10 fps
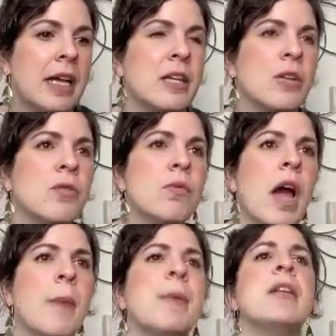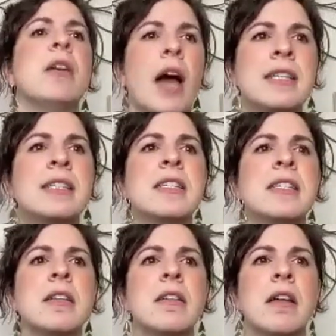you, I mean, I
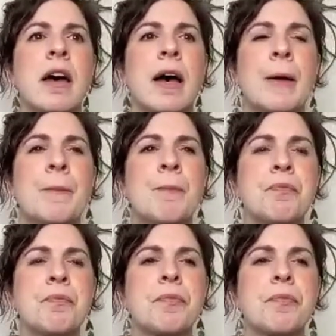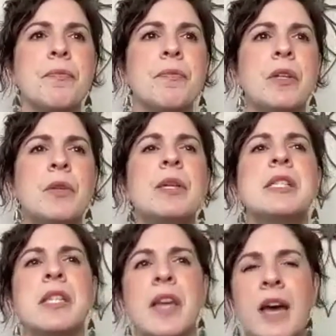still um you can
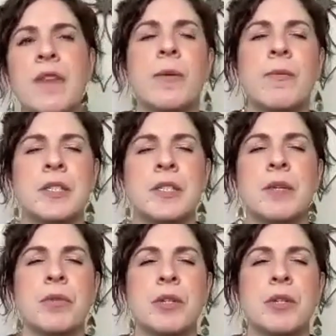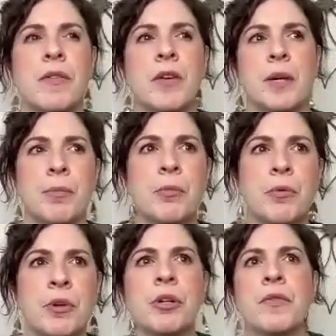still have that obviously when you have like a brick
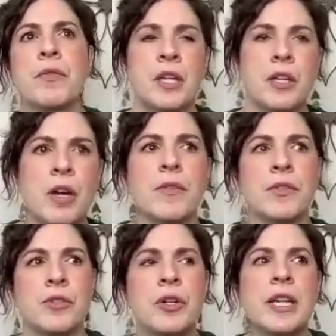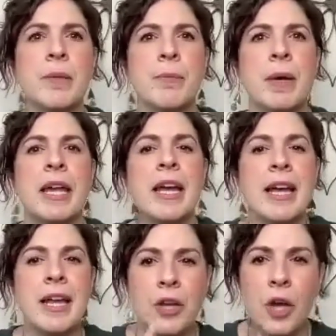and mortar if like you're on the street but
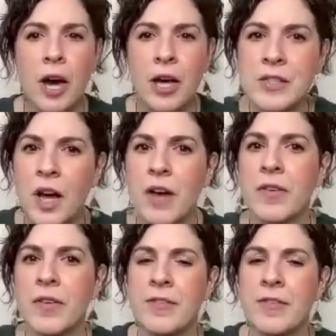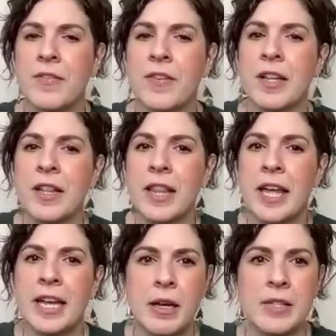sure. not as often i feel
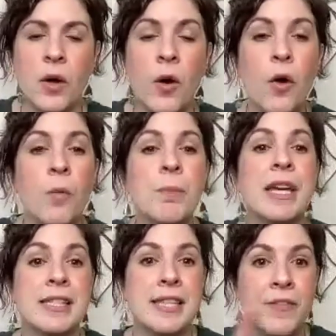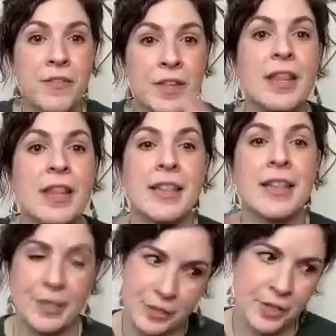like as a home because they
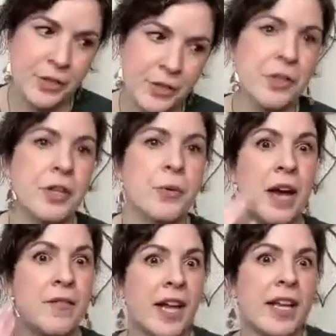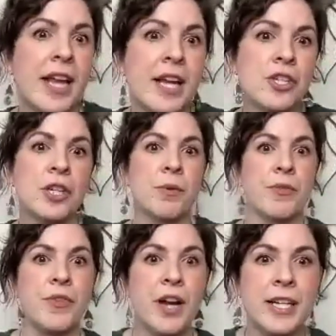feel like like you said earlier we have that
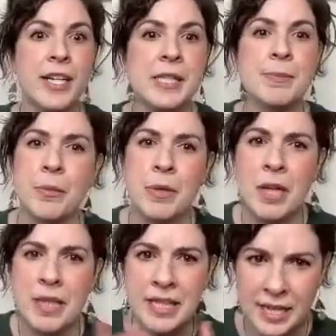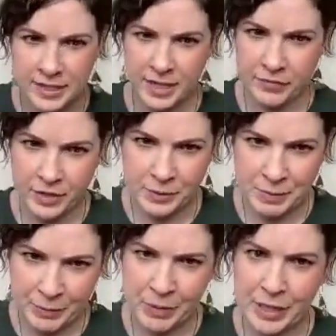connection we're friends mm-hmm. but we're not like that type of
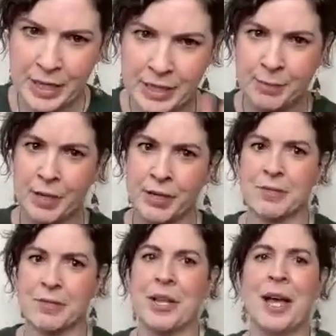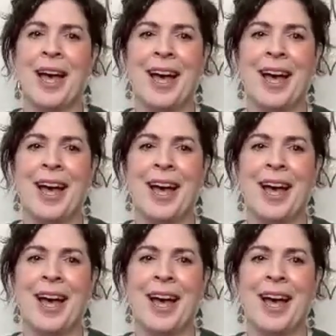friends people like no, no, no